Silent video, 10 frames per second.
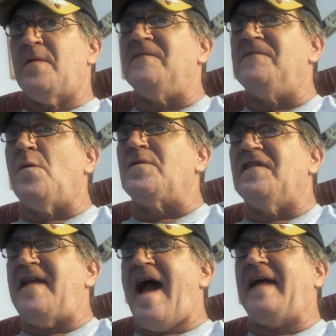
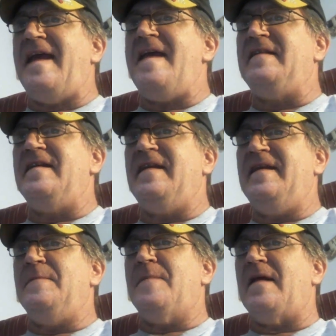Unfortunately, I can't get
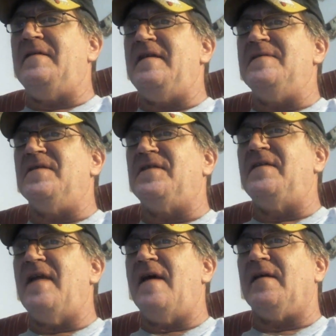anybody to even
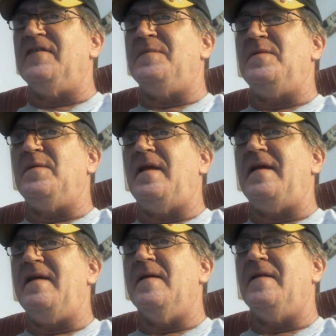sit down and listen to me when they
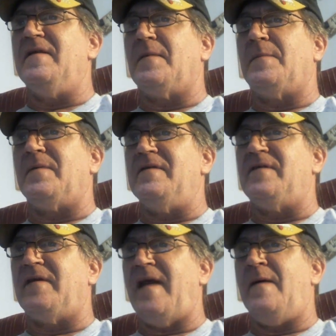hear that it's up
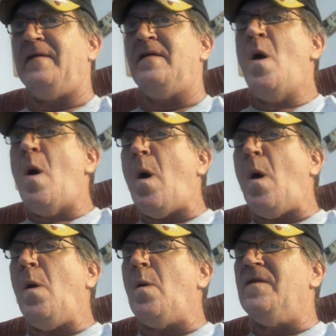against the county
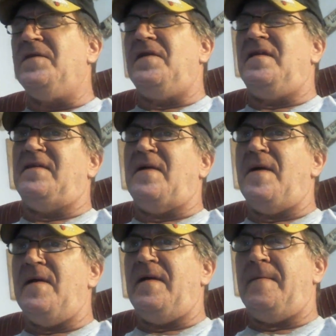or the city
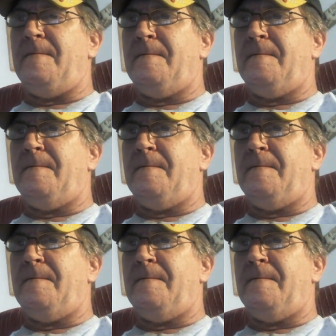attorney.